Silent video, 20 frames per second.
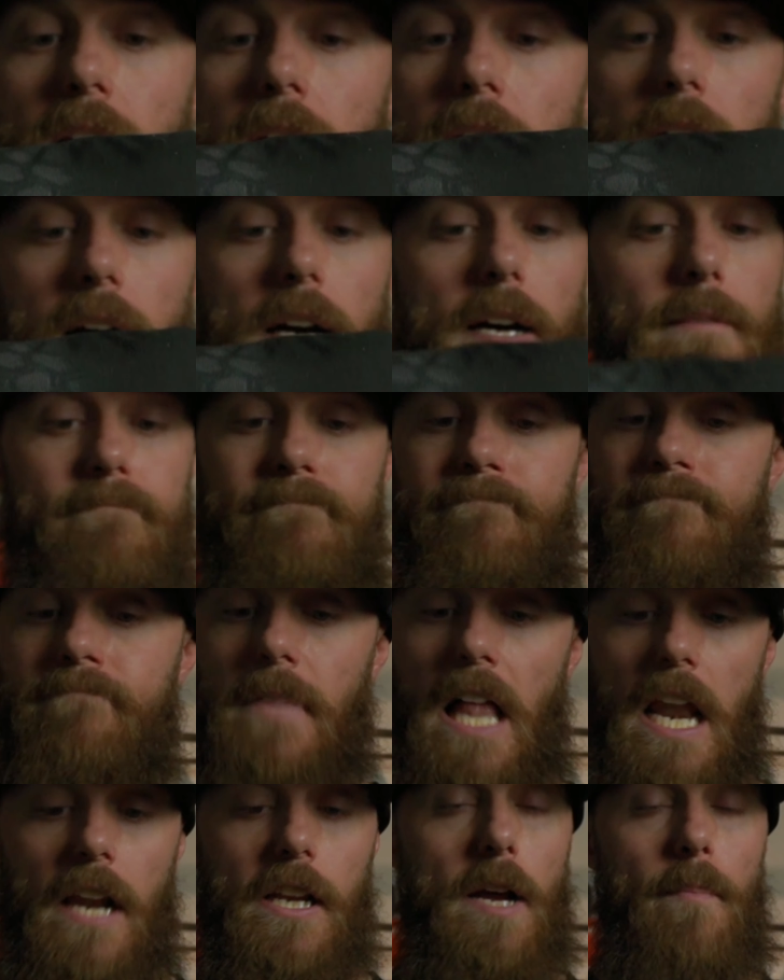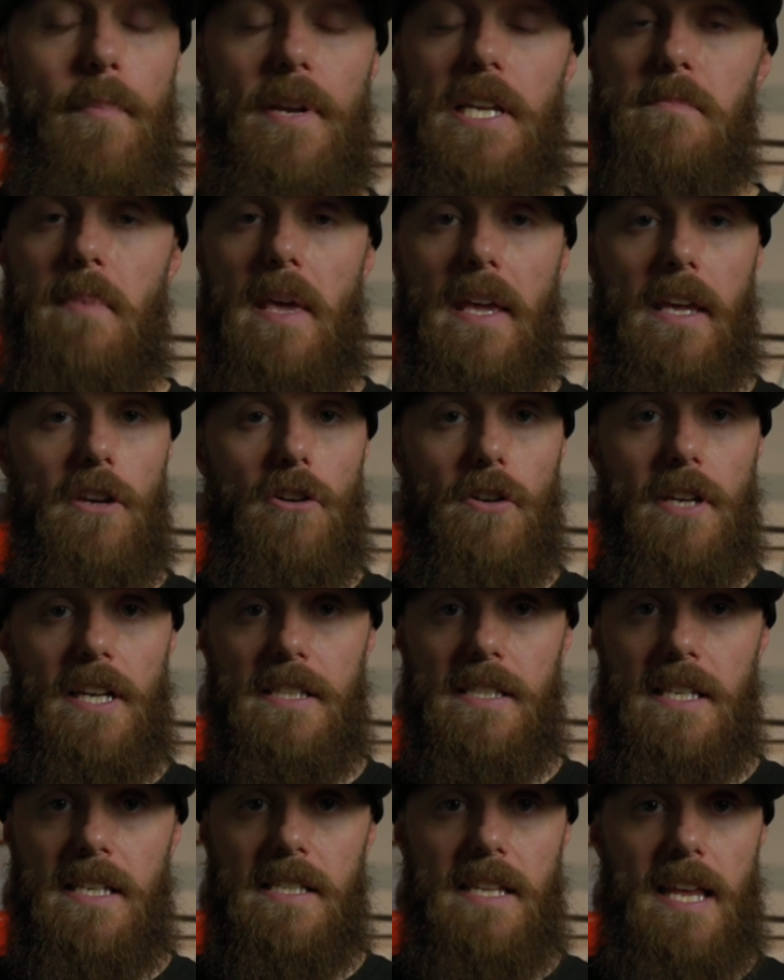A lot of companies make kill
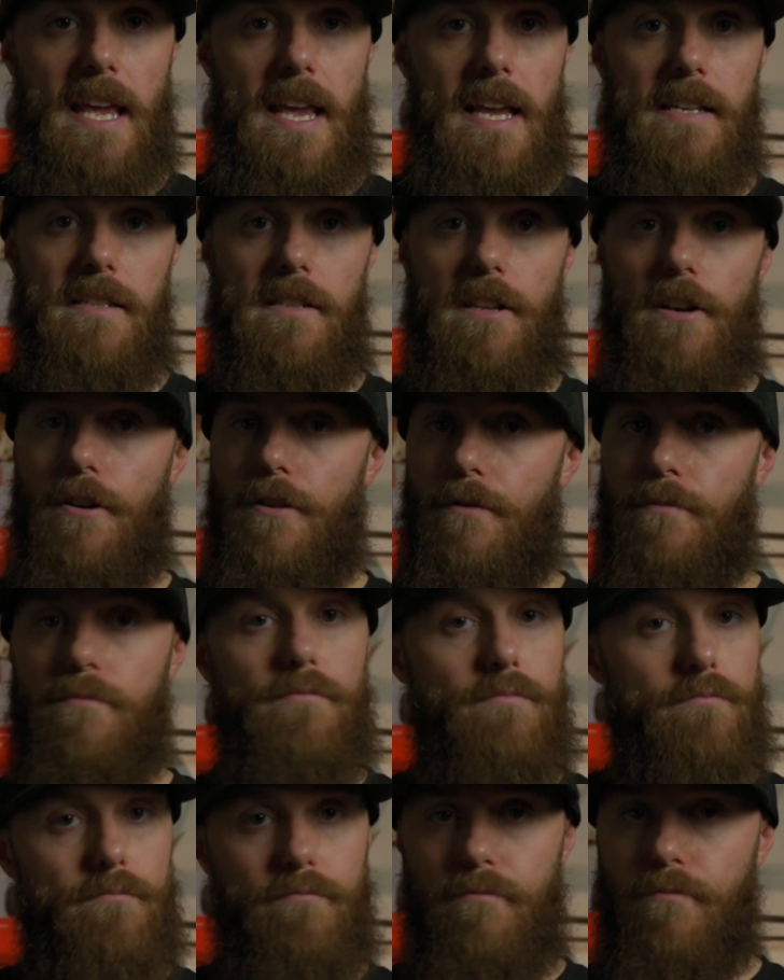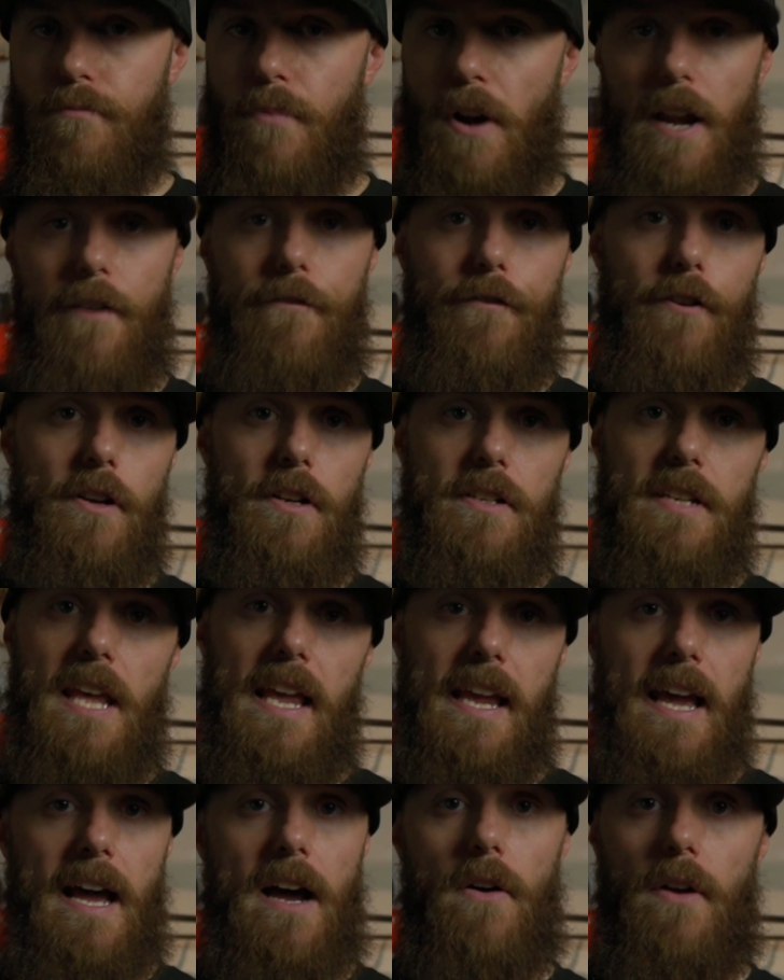kits these days that are ready for you to
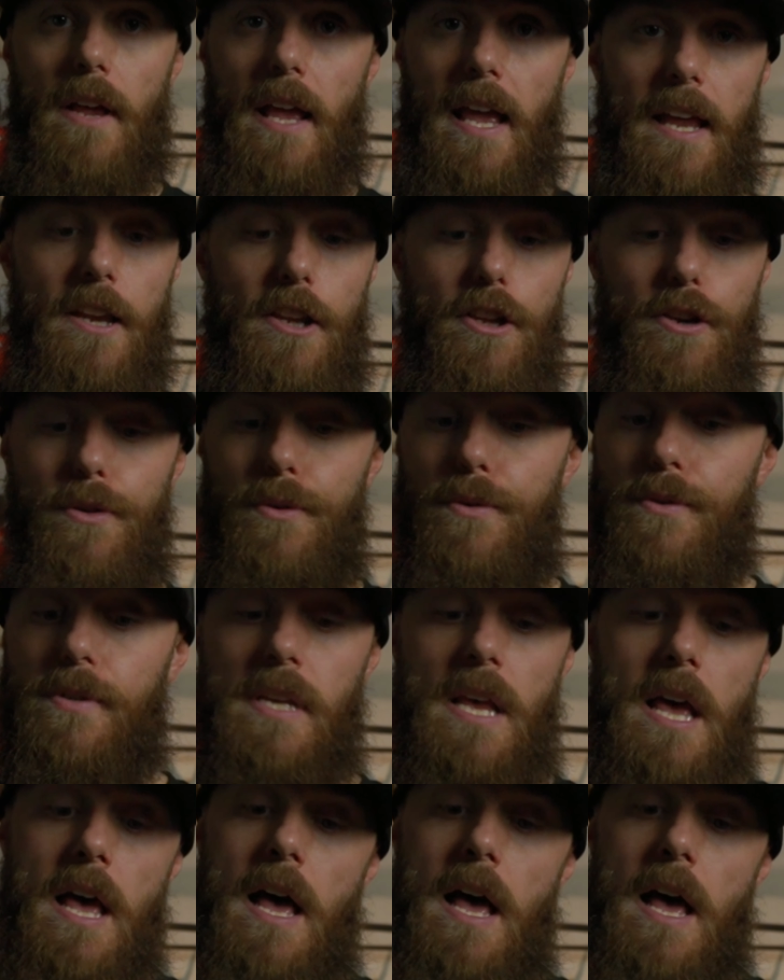take out and use.